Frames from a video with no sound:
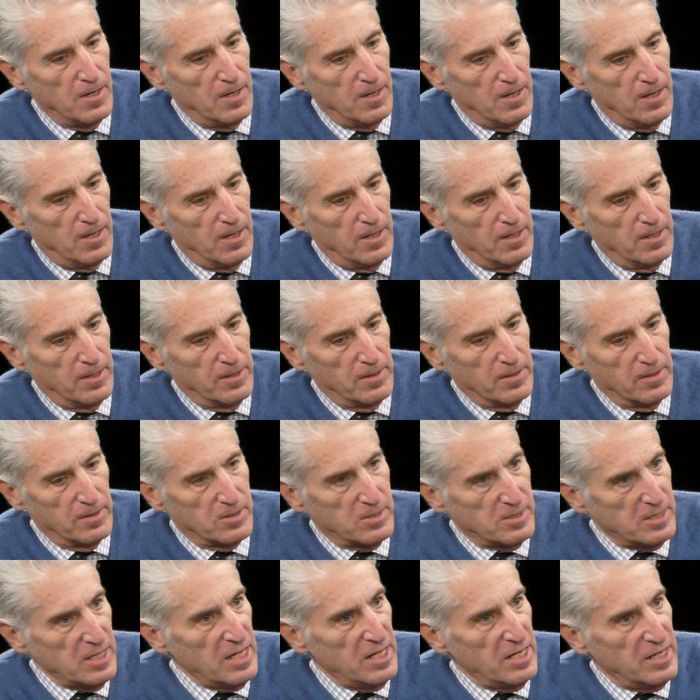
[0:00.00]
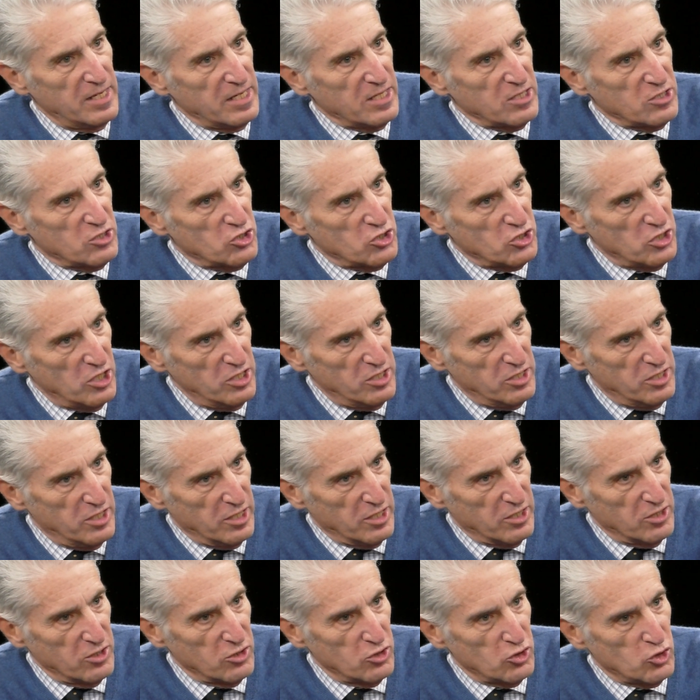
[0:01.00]
on Saturday and
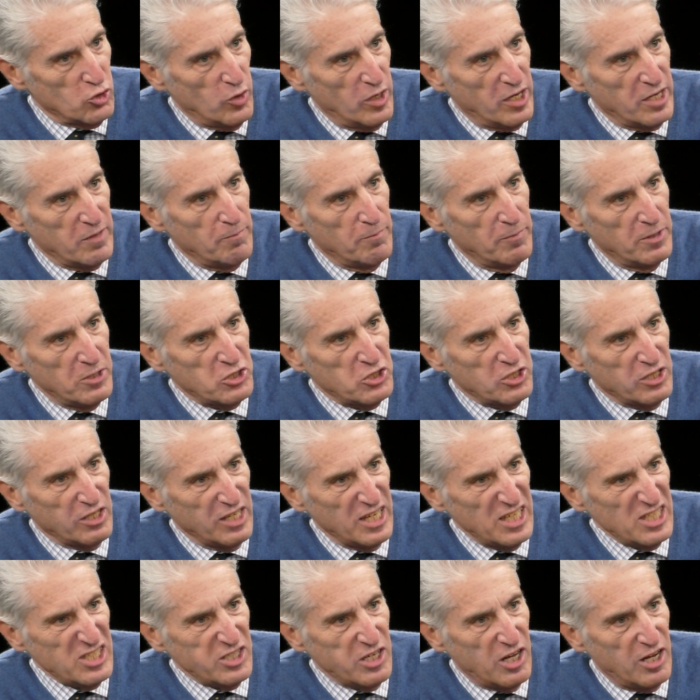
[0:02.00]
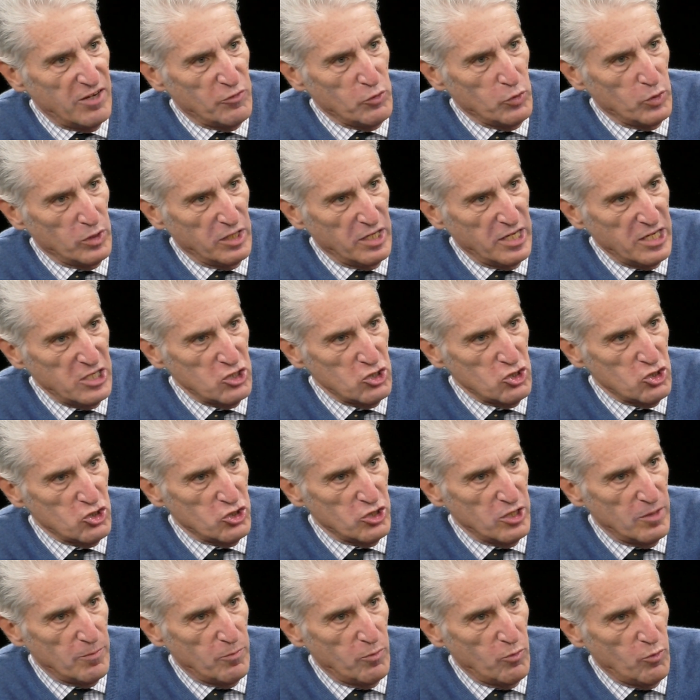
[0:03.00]
Sunday, so I had much less of a
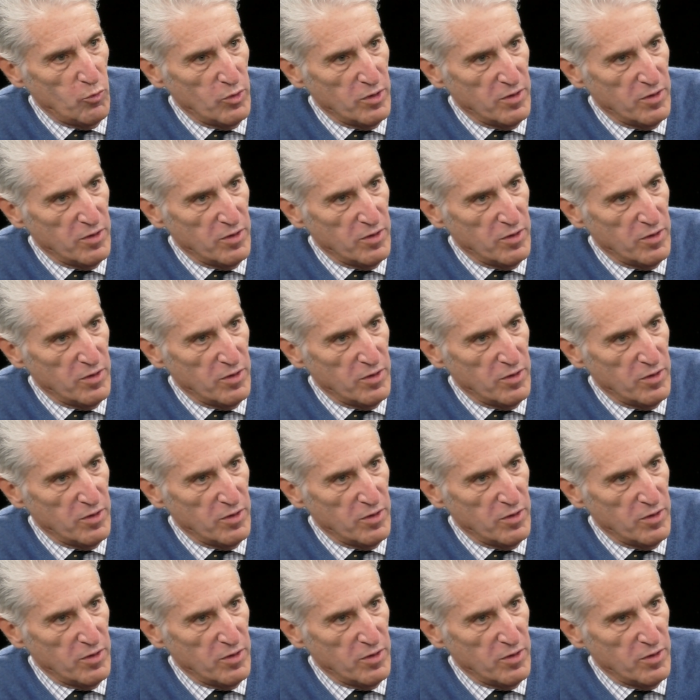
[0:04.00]
relationship mm -hmm.